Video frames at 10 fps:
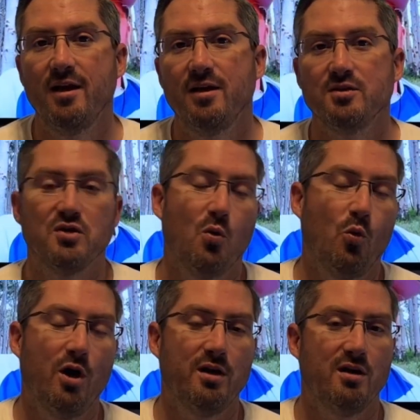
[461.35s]
So
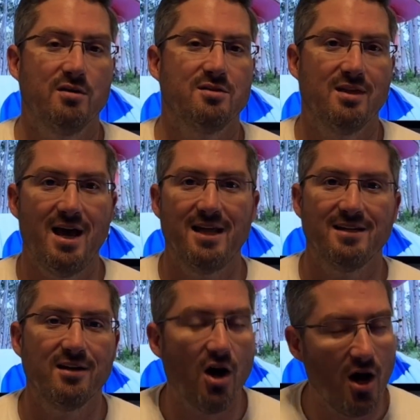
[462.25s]
what does
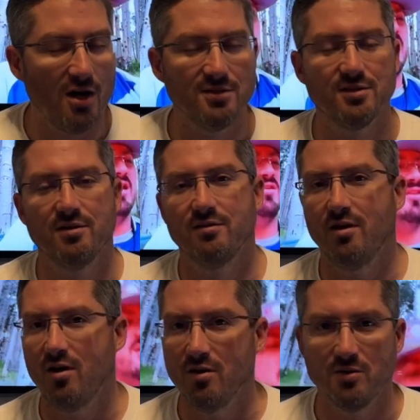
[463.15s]
that cost?
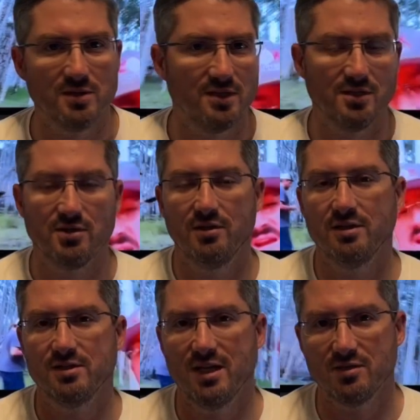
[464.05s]
All those additional
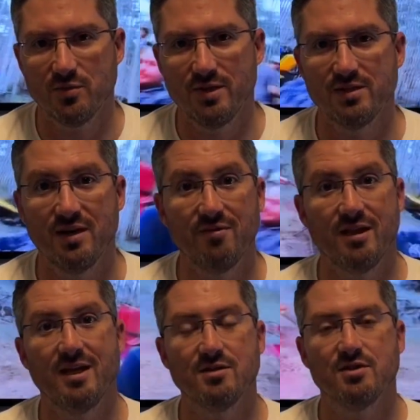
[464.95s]
accessories and
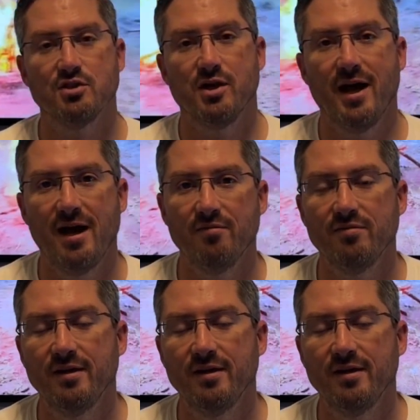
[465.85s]
everything else that you have,